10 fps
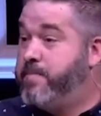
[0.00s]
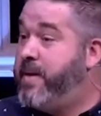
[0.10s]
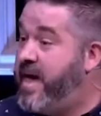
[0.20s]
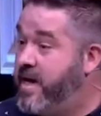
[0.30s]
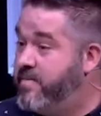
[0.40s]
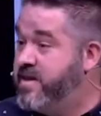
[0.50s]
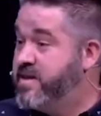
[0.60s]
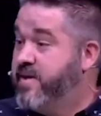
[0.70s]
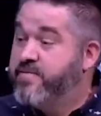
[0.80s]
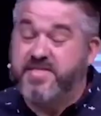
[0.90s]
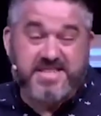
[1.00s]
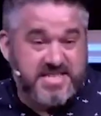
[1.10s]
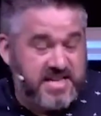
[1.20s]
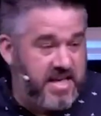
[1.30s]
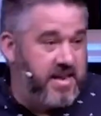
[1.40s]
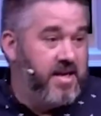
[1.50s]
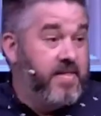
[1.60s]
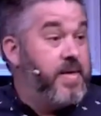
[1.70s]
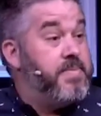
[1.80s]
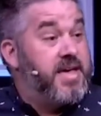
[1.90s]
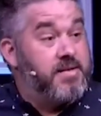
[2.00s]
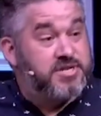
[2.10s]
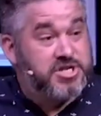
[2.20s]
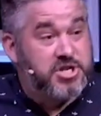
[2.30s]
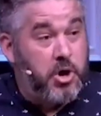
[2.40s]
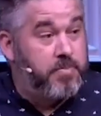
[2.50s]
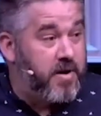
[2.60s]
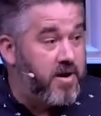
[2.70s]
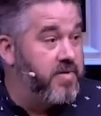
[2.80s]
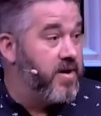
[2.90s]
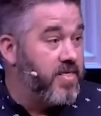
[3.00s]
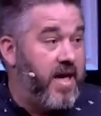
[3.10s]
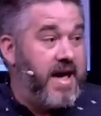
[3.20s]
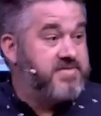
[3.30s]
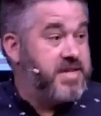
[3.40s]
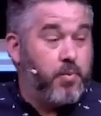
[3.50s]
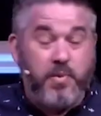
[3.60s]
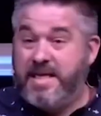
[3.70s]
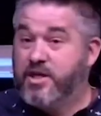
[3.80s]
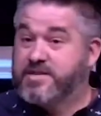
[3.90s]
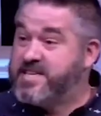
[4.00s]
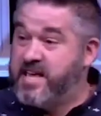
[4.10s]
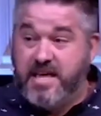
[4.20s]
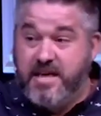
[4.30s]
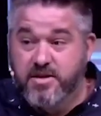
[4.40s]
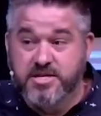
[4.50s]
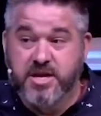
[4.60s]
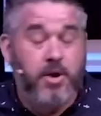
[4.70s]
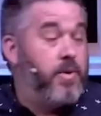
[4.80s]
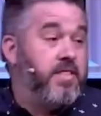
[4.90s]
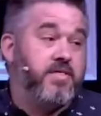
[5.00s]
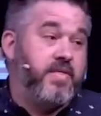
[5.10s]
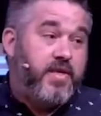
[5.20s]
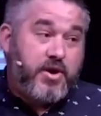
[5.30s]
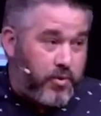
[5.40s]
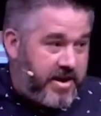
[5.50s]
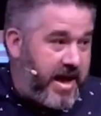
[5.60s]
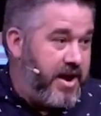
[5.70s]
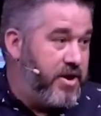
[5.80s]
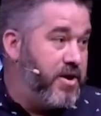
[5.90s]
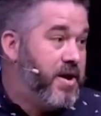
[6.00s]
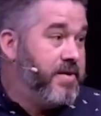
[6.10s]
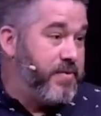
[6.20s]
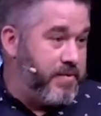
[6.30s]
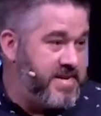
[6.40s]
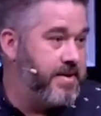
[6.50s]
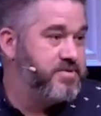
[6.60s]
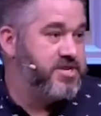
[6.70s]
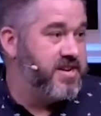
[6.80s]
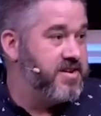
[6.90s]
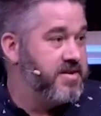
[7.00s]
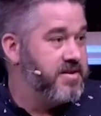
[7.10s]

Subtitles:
the payment for the sin that becomes so part of our lives that we look to hills rather than the Creator for redemption.